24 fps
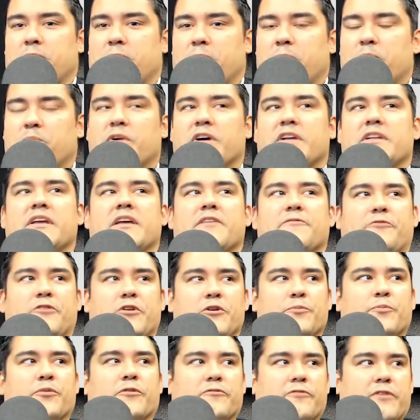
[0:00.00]
But if you
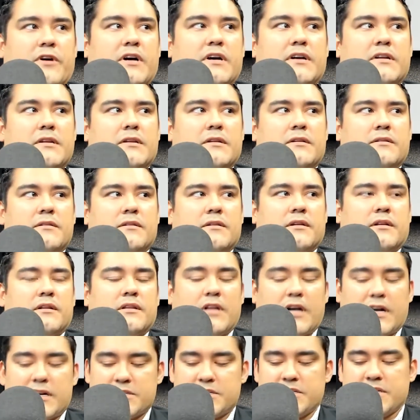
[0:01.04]
provide
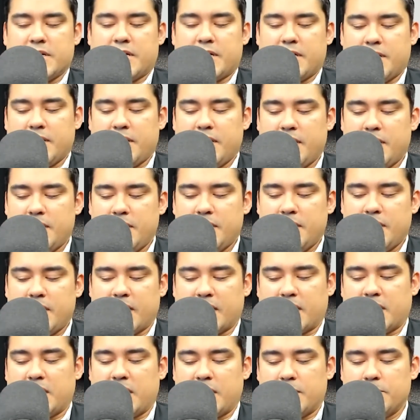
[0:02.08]
logic and
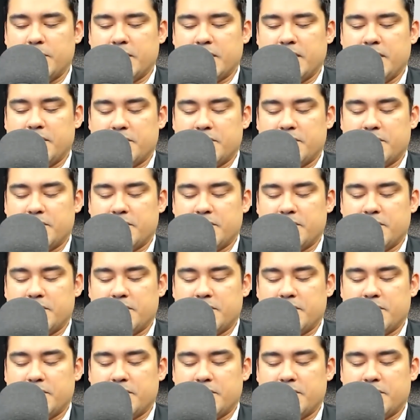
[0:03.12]
economic,